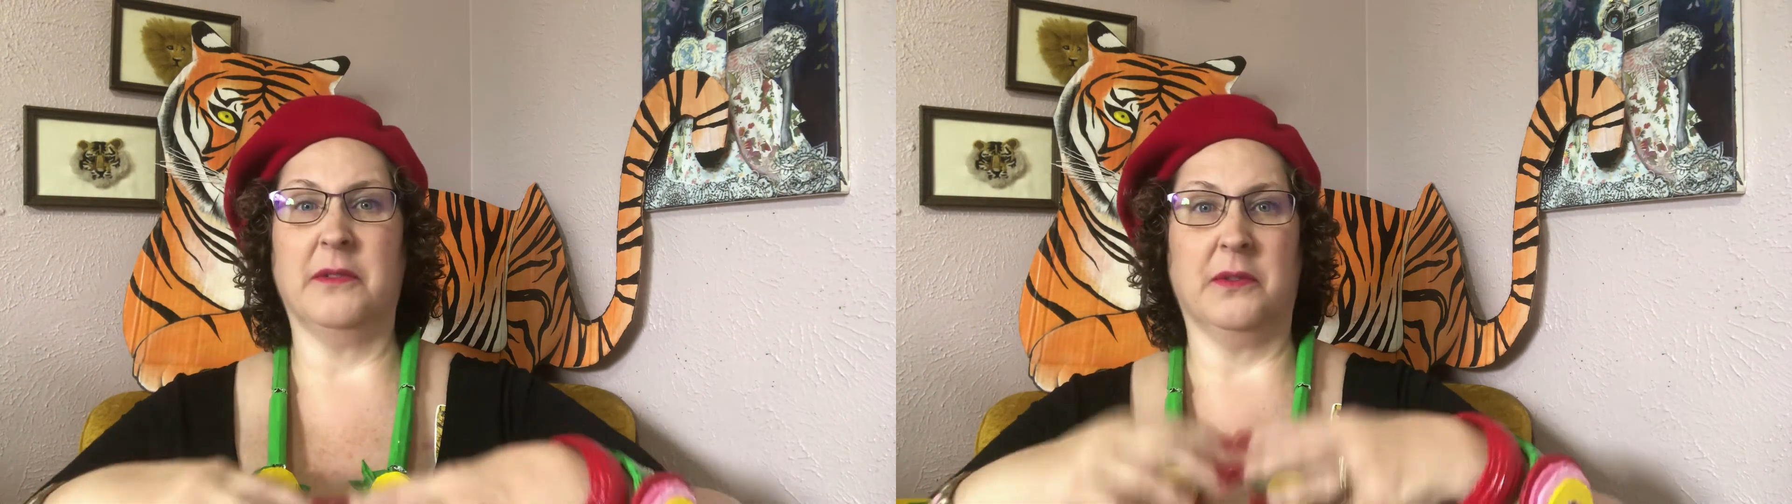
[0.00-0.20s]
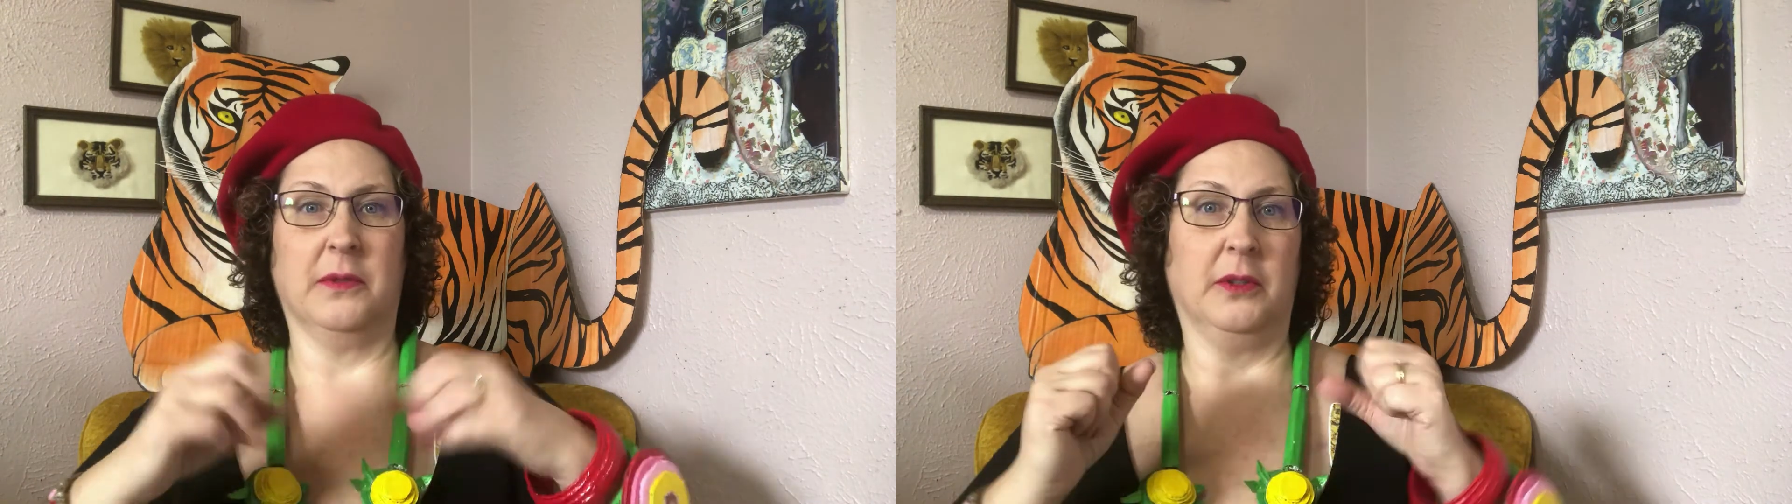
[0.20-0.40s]

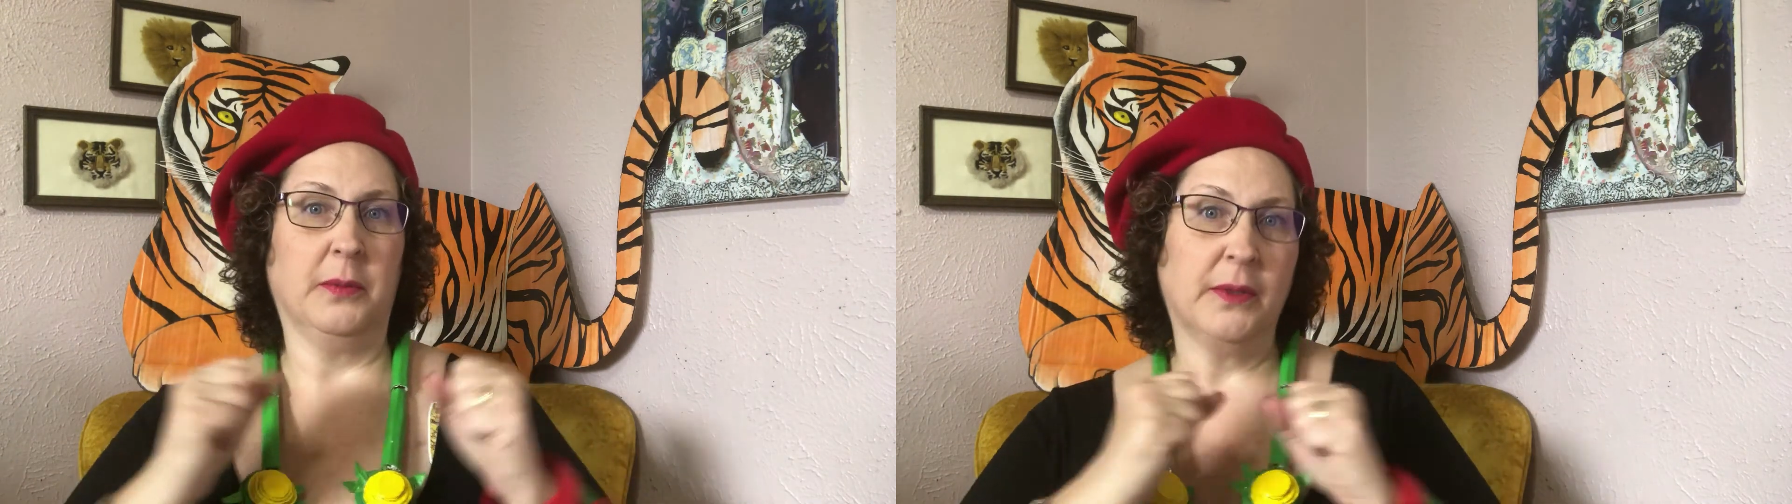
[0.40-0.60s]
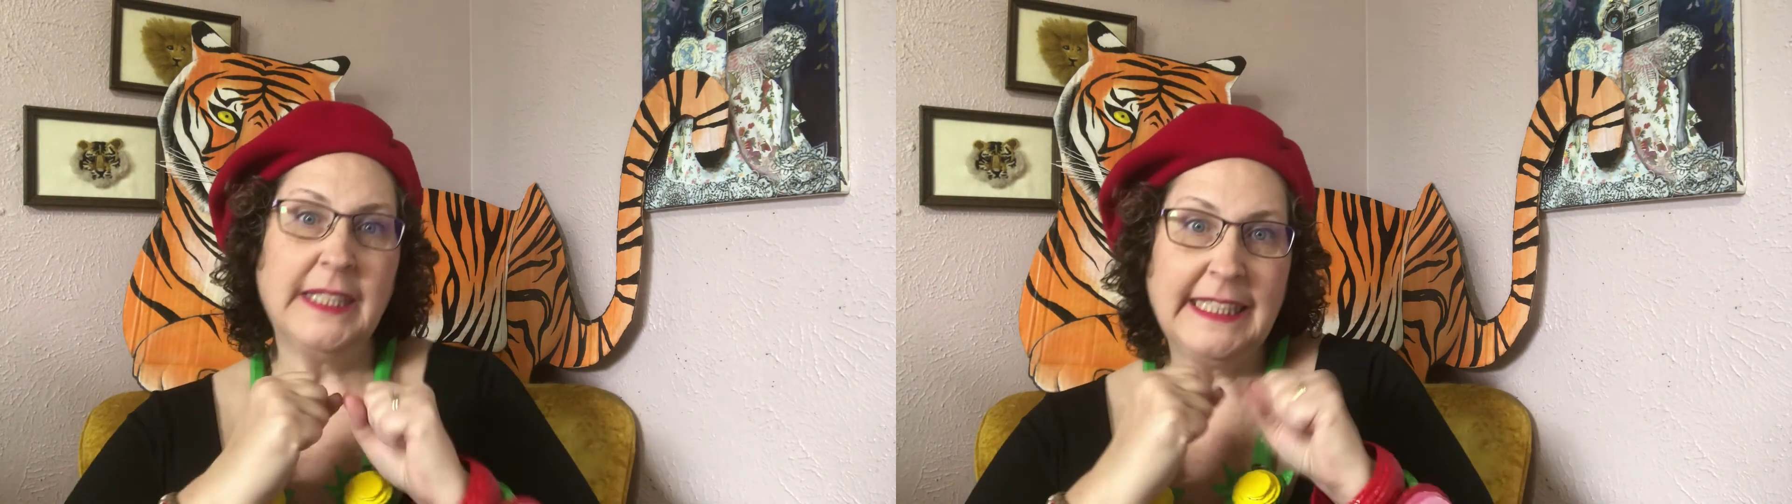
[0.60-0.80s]
was really
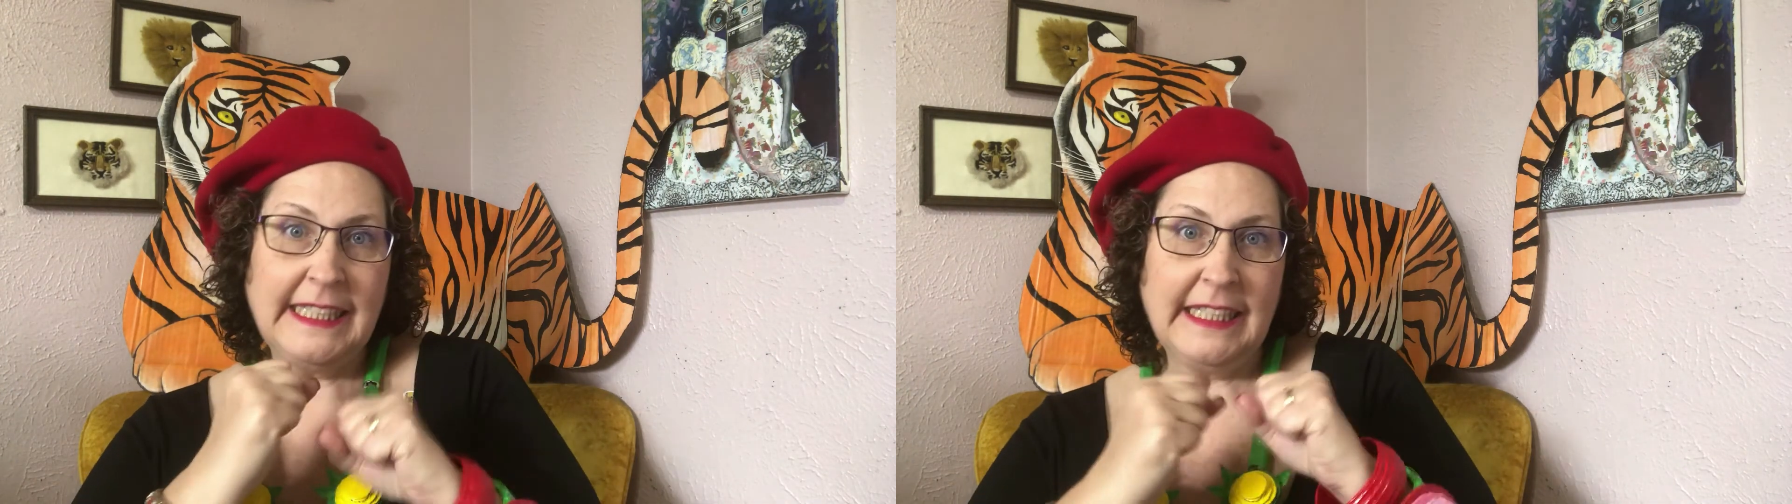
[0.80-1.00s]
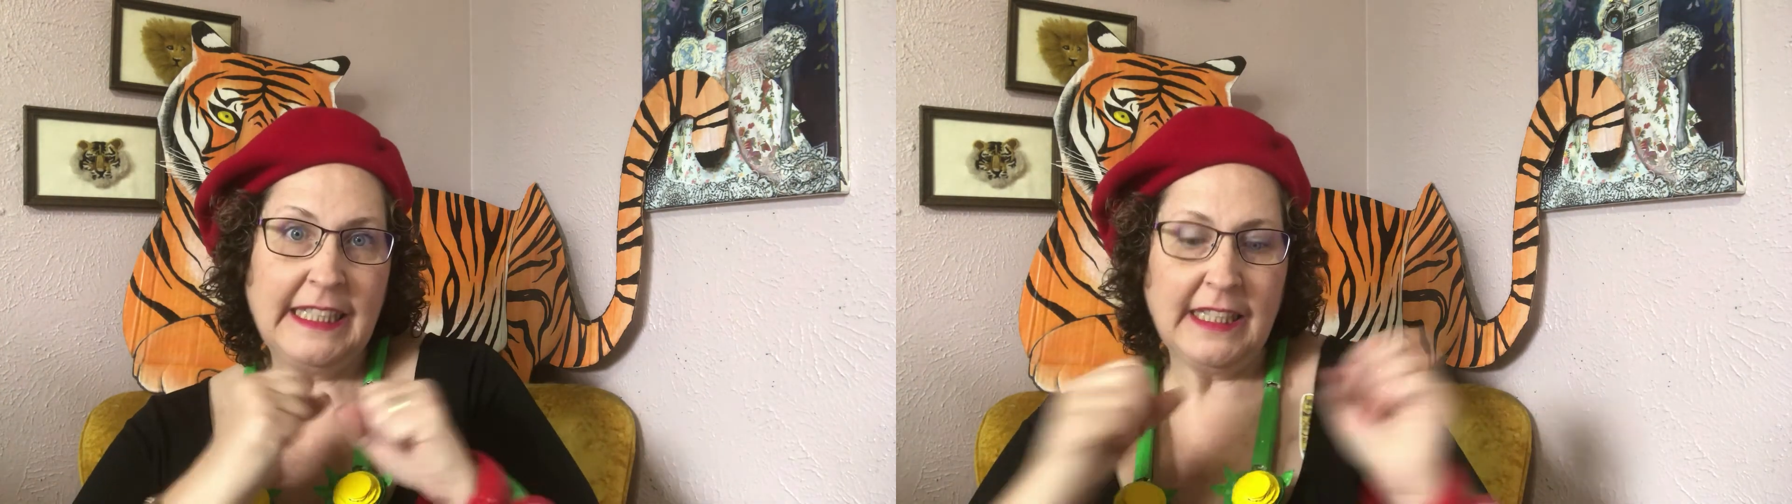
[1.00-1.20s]

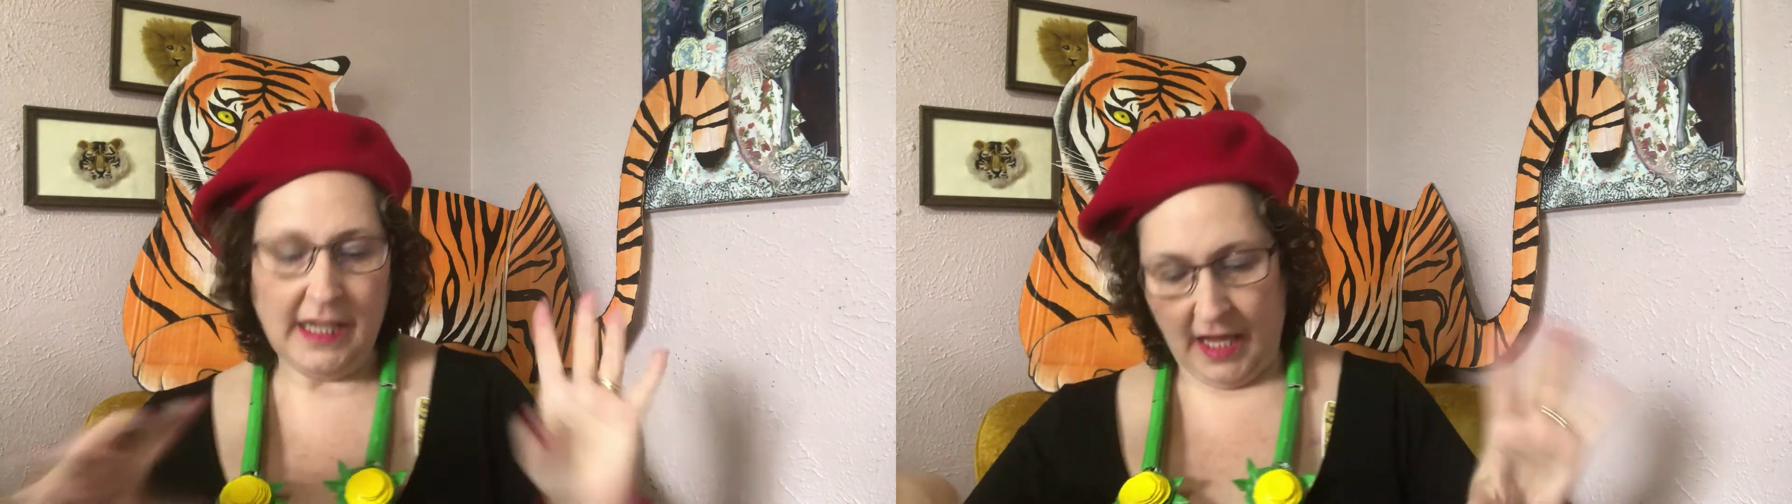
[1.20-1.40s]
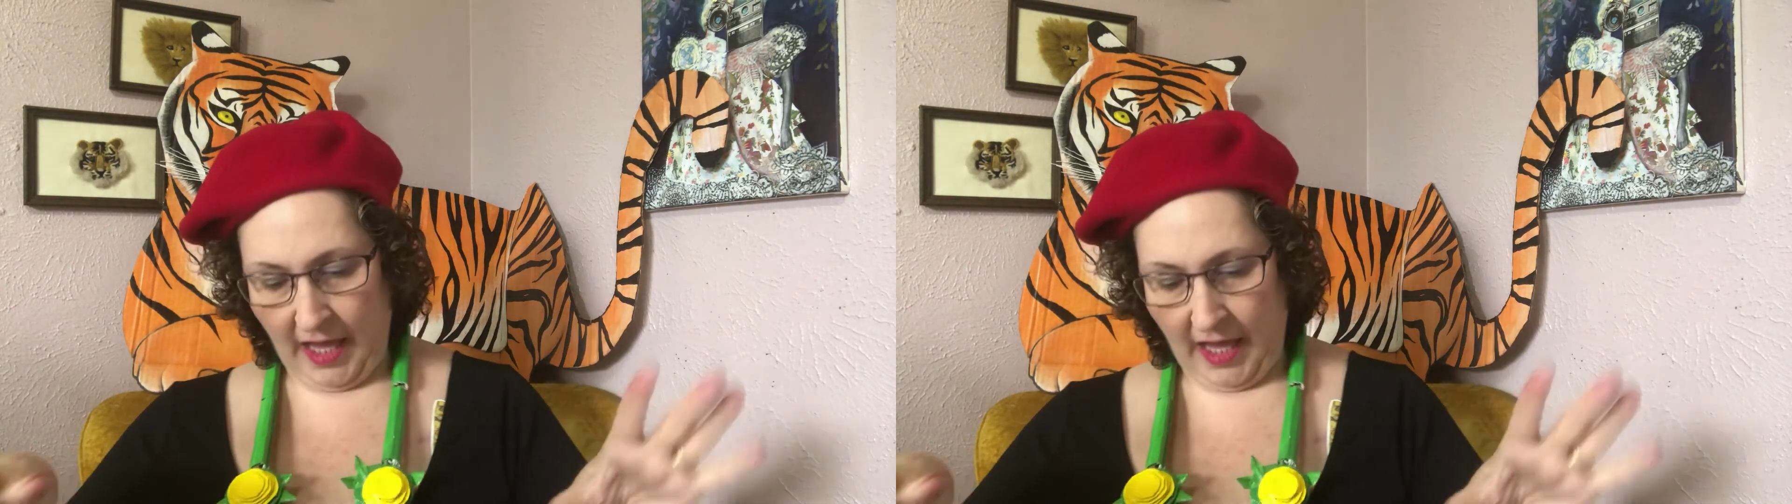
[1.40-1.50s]
pretty.